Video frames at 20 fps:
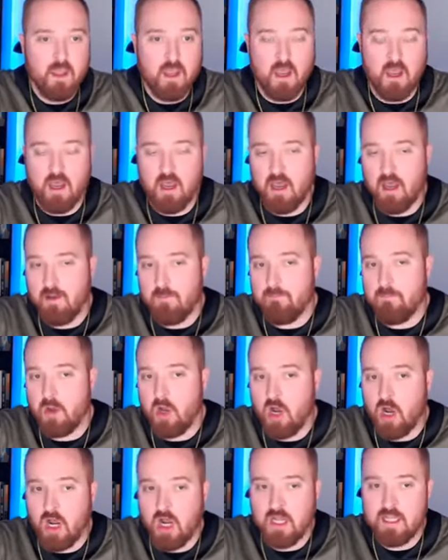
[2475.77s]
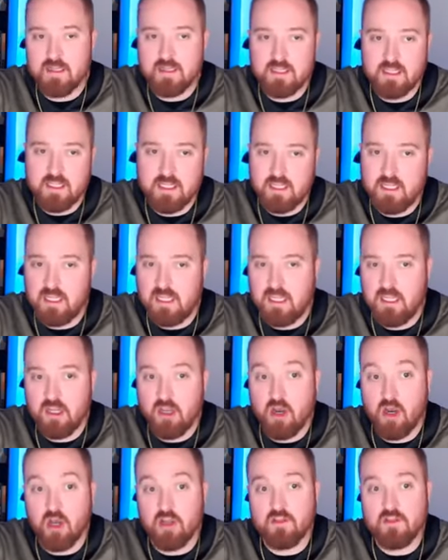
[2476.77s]
um, on the
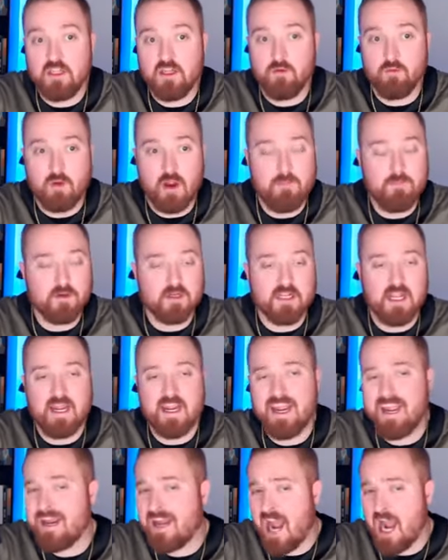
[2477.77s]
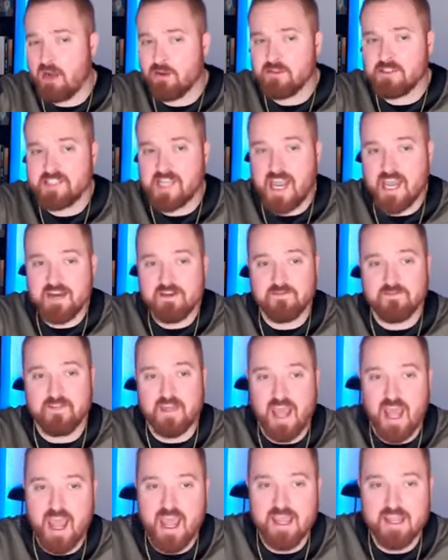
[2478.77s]
on the rep and outside of
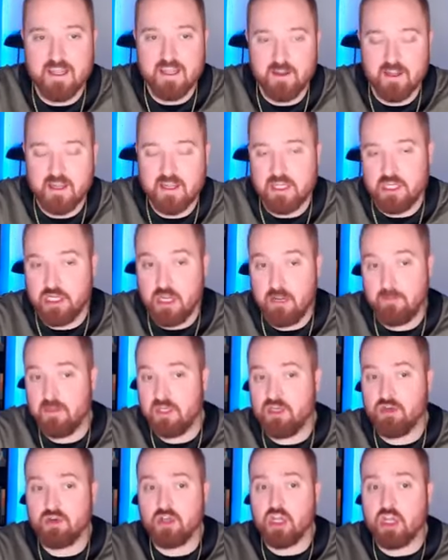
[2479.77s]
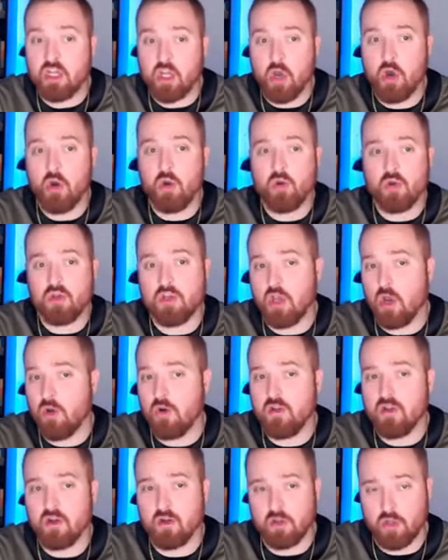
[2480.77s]
that it, i mean you can go go to
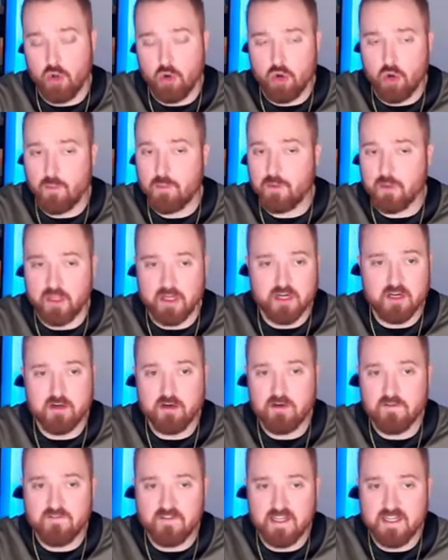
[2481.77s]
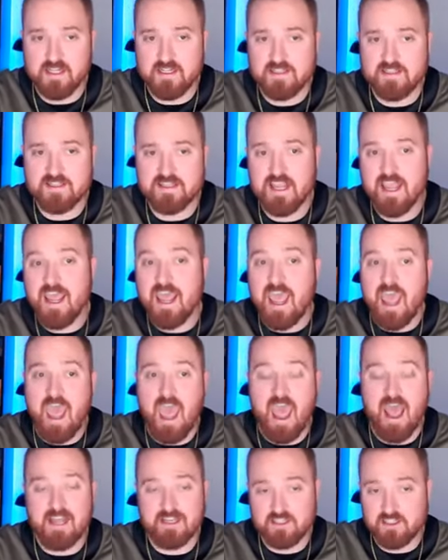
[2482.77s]
their local political events
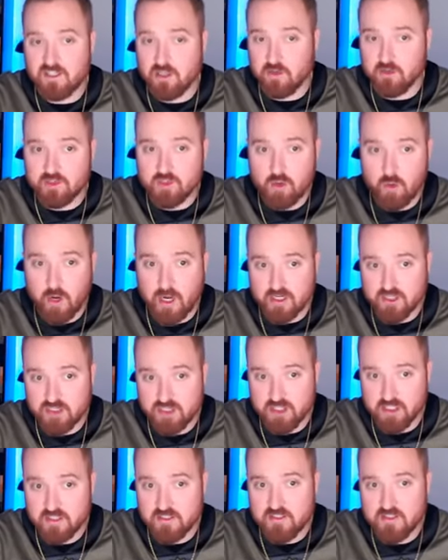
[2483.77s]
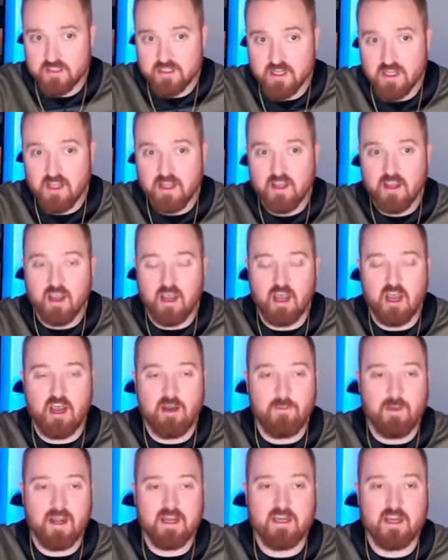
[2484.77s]
ask those questions
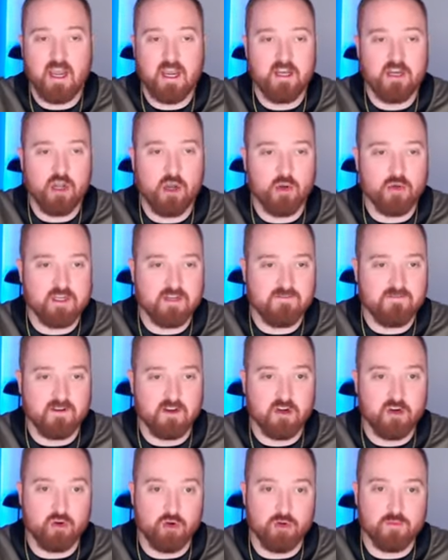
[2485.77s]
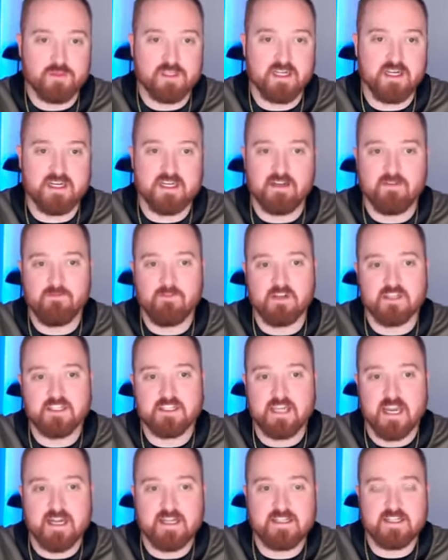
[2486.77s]
um, I, I, know different groups and in different
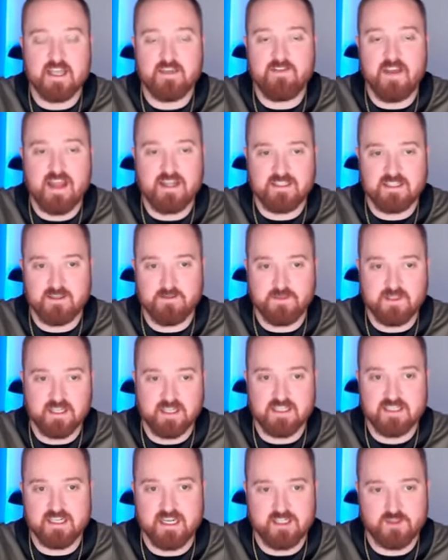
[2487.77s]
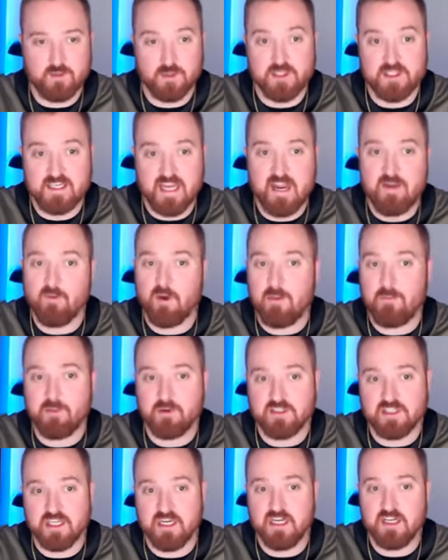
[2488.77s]
states, they've had some success with state
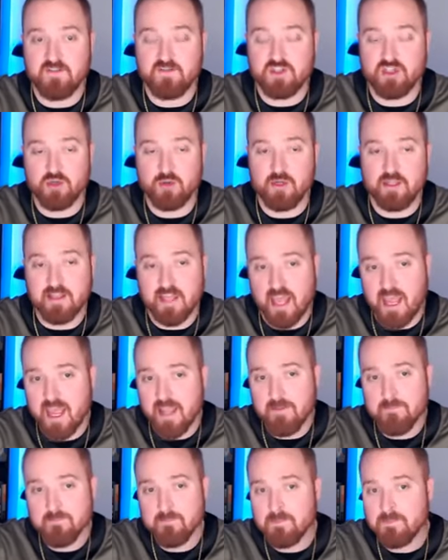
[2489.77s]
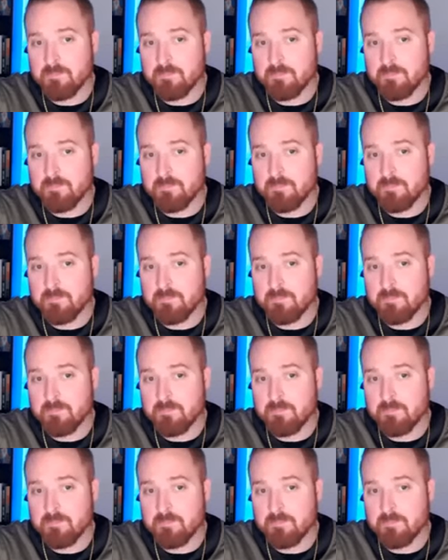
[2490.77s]
representatives doing that.